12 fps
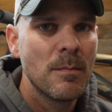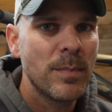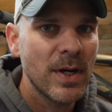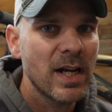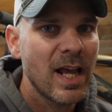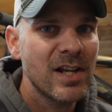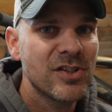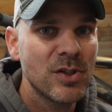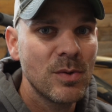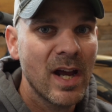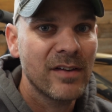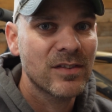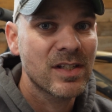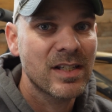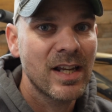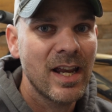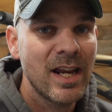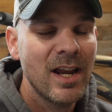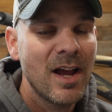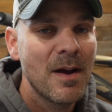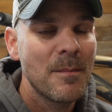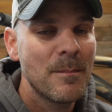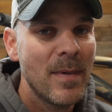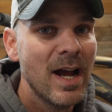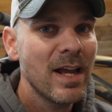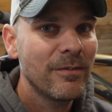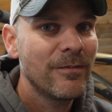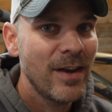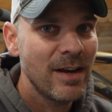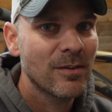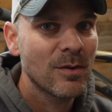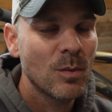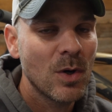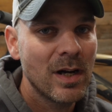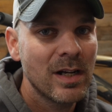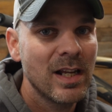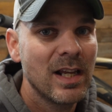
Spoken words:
but I do have to say, my favorite one,